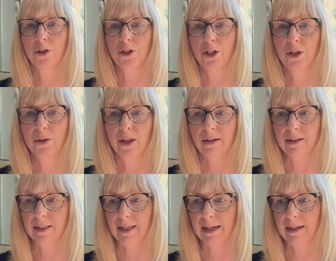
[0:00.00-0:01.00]
to do those
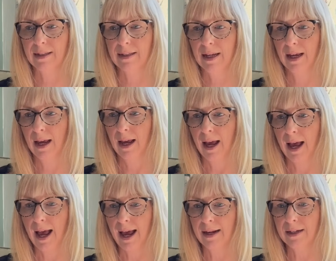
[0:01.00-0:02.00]
things.
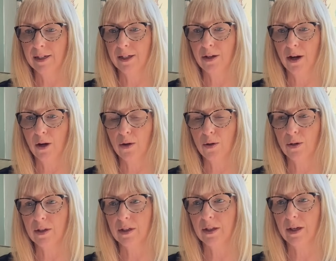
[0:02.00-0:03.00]
And, you know,
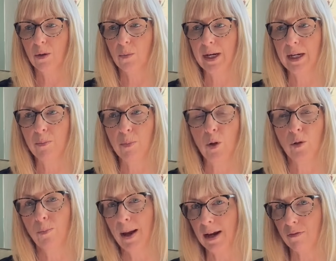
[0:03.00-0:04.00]
we could pull
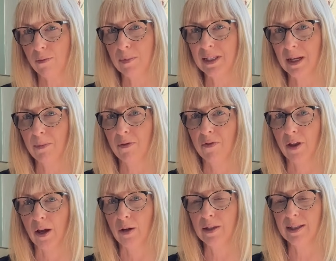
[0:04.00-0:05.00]
back from some of
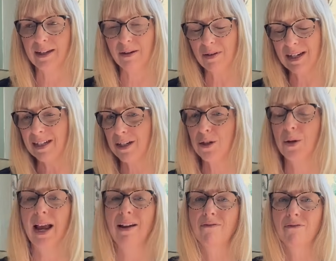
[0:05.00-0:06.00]
those. They don't need to do
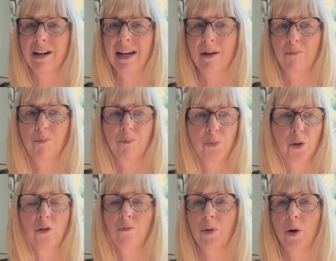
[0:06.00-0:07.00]
every
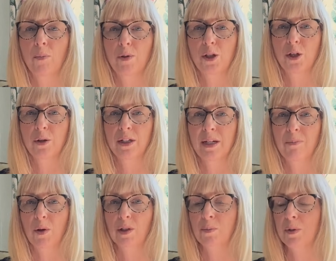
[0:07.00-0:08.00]
improvement opportunity
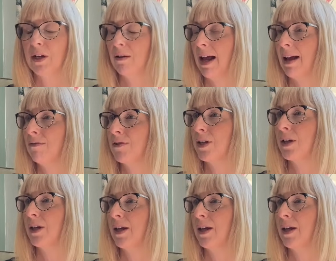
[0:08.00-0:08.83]
possible. You don't have to